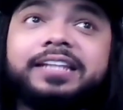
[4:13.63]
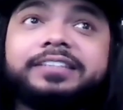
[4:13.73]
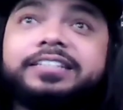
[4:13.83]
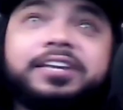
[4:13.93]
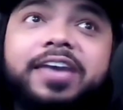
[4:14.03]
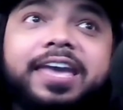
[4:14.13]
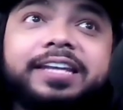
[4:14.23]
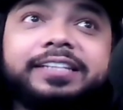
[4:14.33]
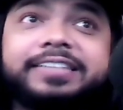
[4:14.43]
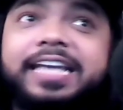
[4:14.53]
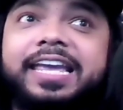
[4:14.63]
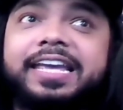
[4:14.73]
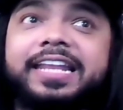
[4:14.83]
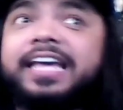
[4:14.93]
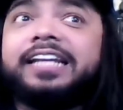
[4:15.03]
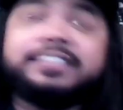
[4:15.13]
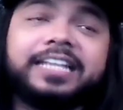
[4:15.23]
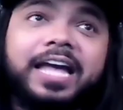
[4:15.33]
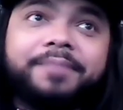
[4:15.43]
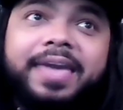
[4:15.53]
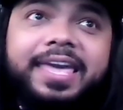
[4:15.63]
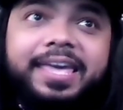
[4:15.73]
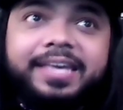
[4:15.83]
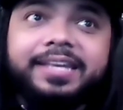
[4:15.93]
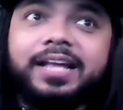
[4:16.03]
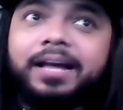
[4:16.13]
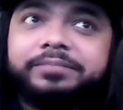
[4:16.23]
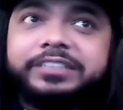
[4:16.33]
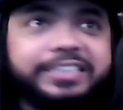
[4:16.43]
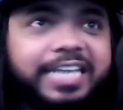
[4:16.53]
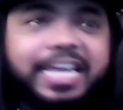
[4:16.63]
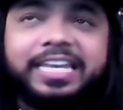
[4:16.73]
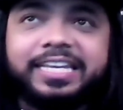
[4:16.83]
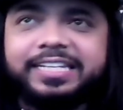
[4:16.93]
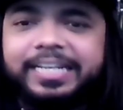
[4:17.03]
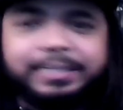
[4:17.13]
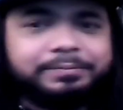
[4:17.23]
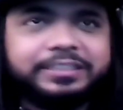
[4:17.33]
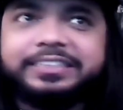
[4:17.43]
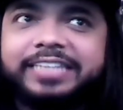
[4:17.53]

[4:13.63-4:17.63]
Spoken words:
is Ed. I'm just Ed. I'm just